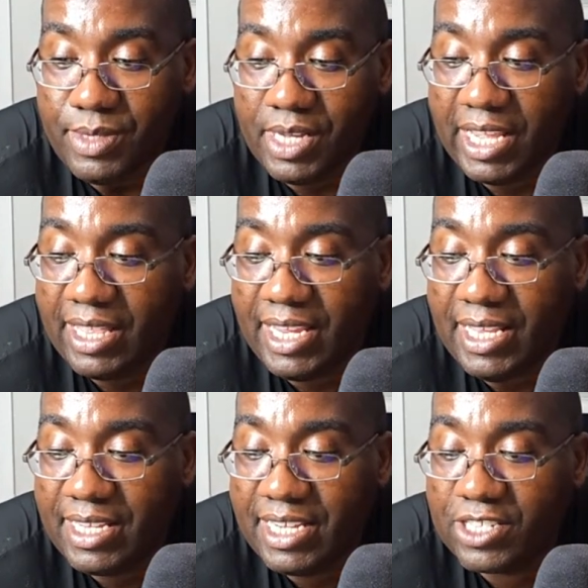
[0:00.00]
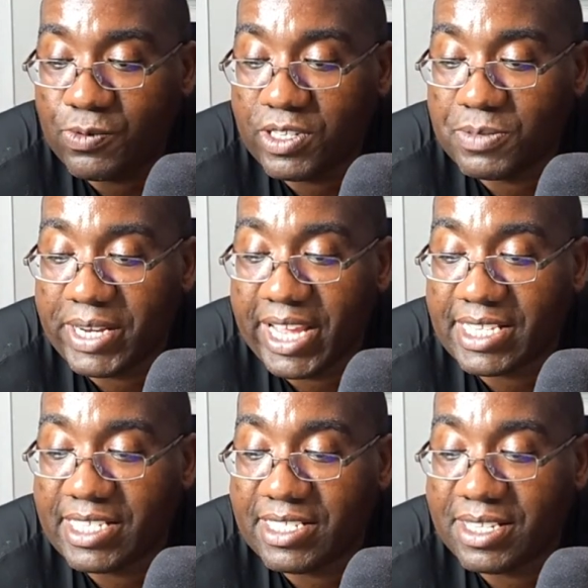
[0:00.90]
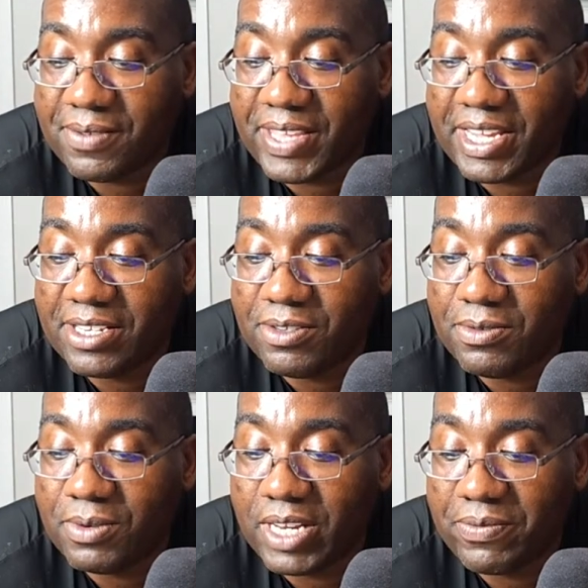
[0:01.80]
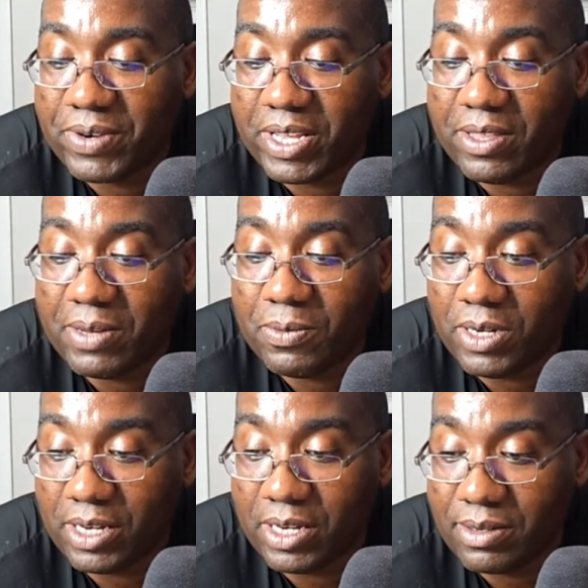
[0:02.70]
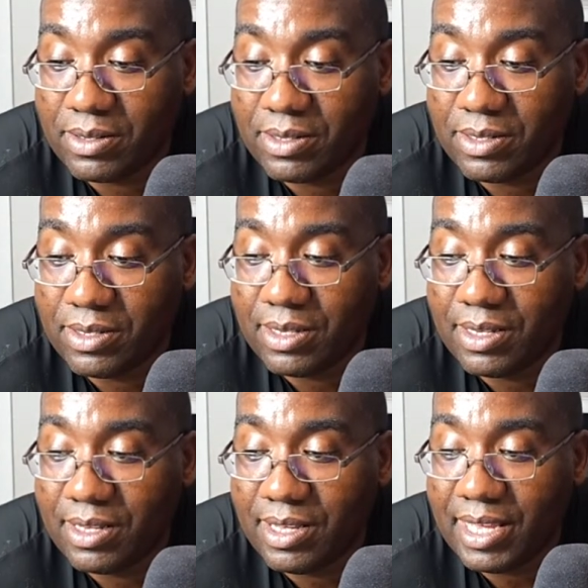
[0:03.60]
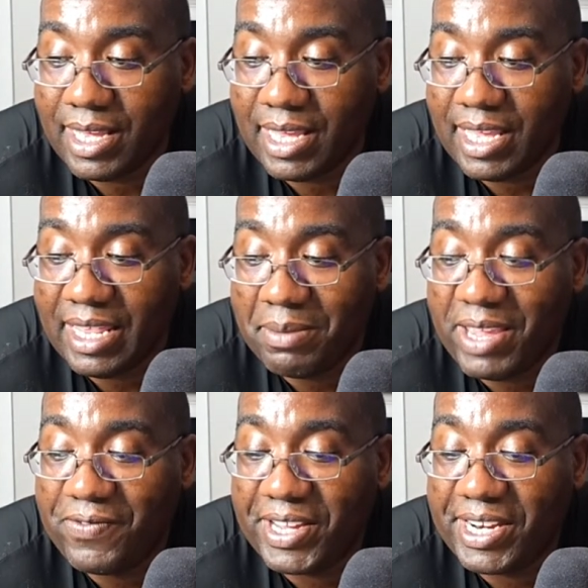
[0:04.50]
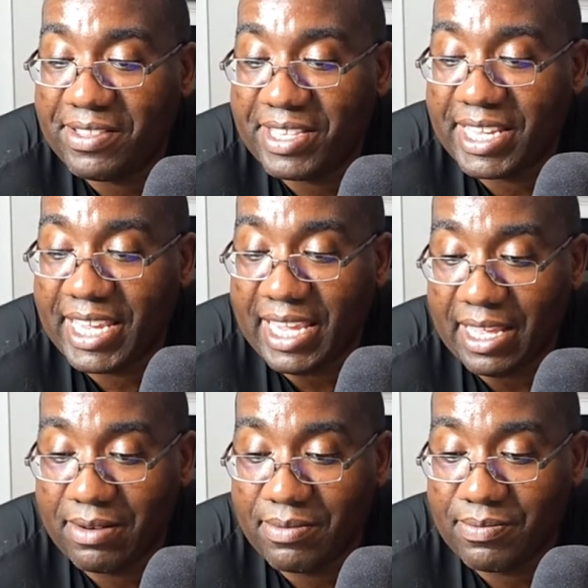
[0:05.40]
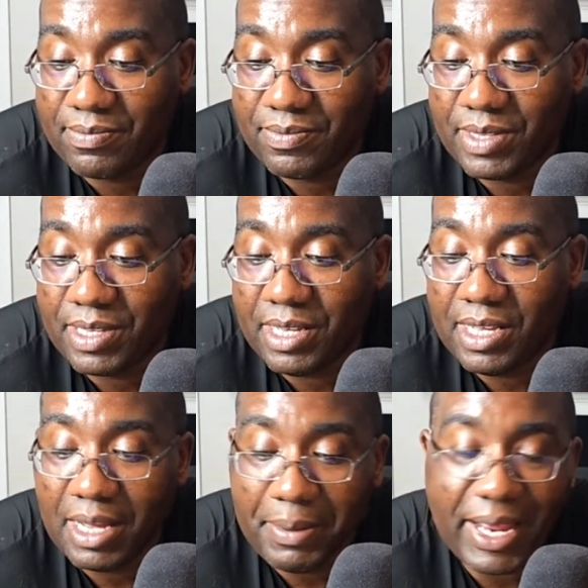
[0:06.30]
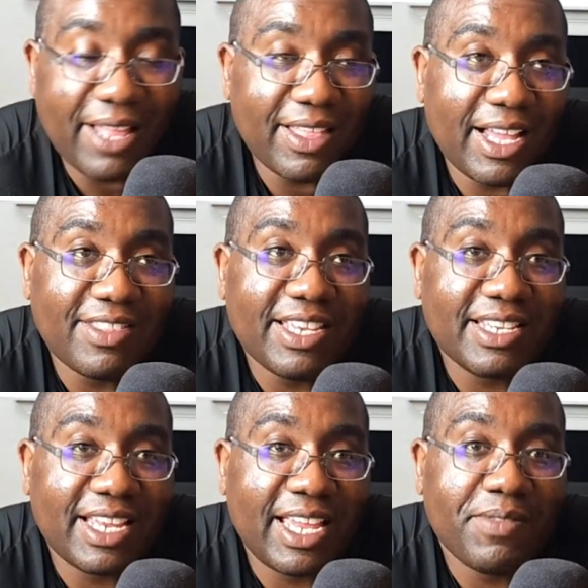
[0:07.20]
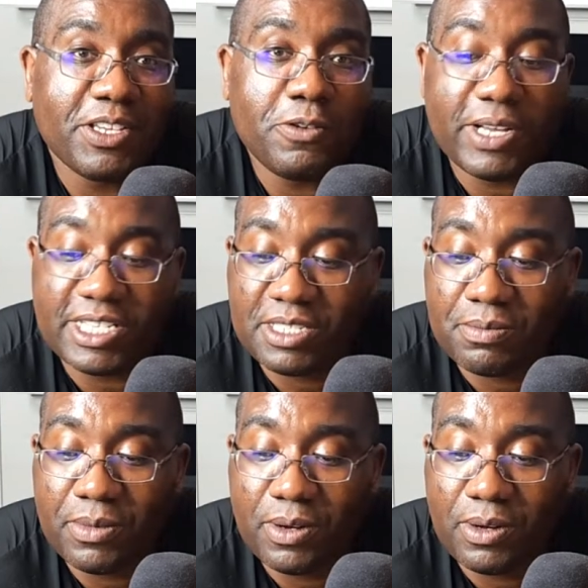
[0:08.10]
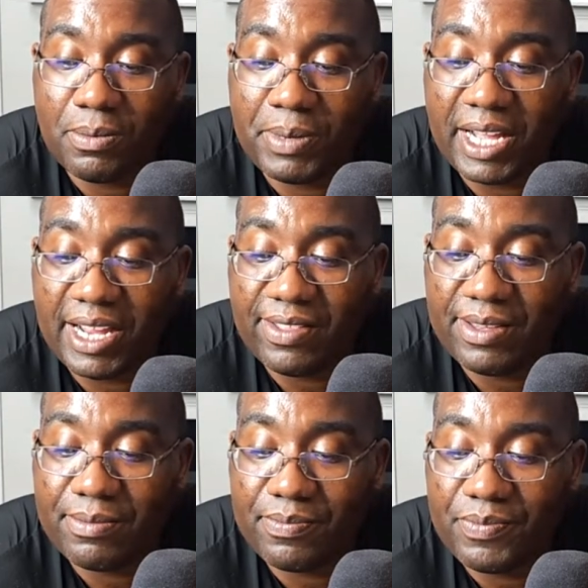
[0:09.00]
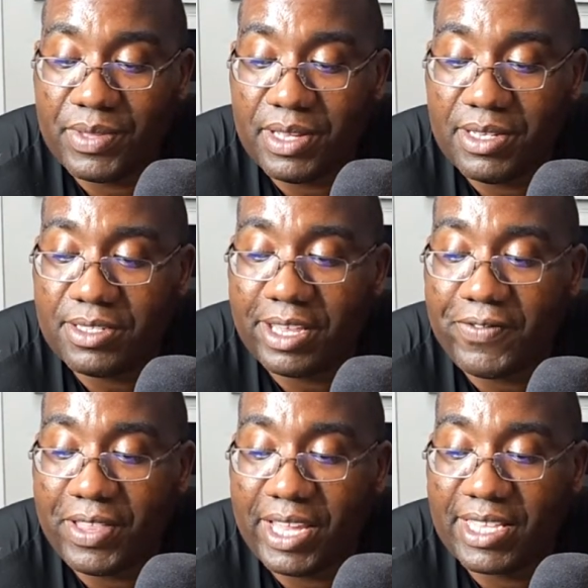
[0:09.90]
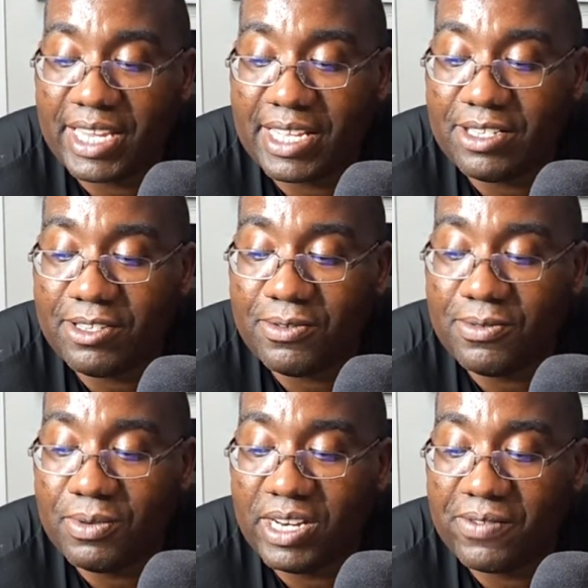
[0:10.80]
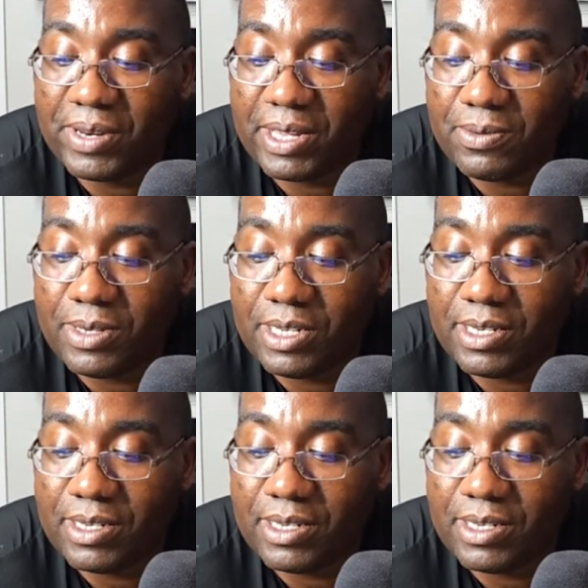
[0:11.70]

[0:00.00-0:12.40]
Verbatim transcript: And lately, Israel's been acting as if they can do whatever the hell they want. And they may find out that they can. I mean, I, I think they have the U.S. behind them, so they feel like they can do whatever they want.